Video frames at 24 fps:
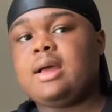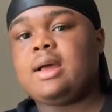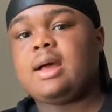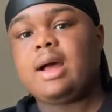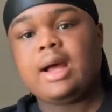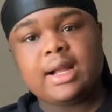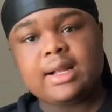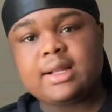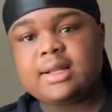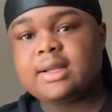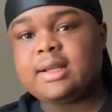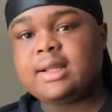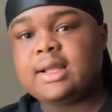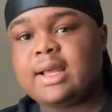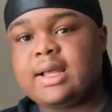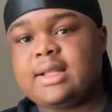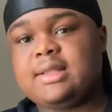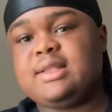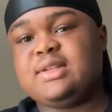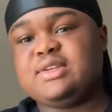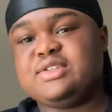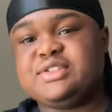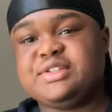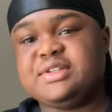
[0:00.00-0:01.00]
I could have got
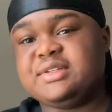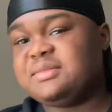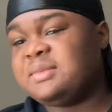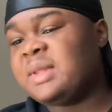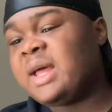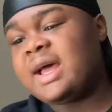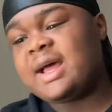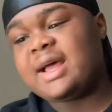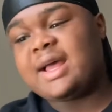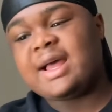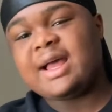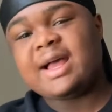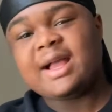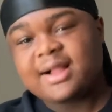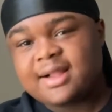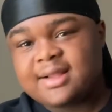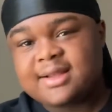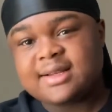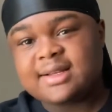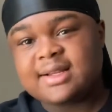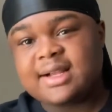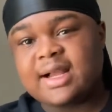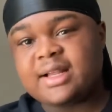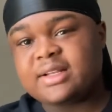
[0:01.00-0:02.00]
this shoe. I
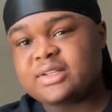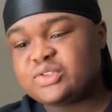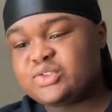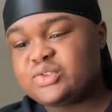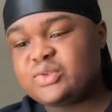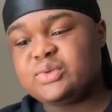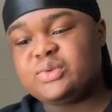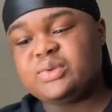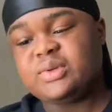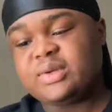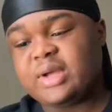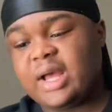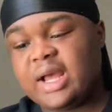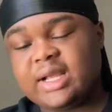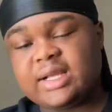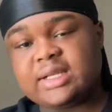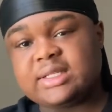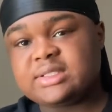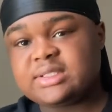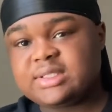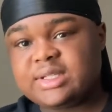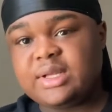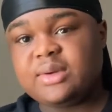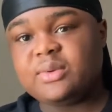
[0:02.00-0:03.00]
could have got this shoe. I could
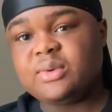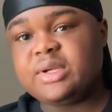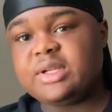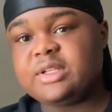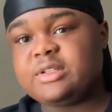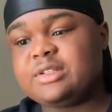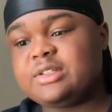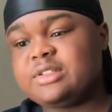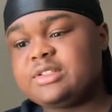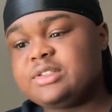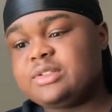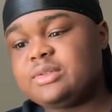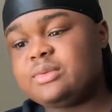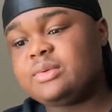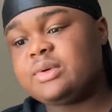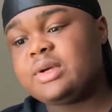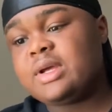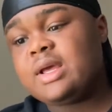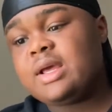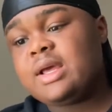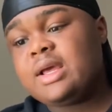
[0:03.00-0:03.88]
still get this shoe.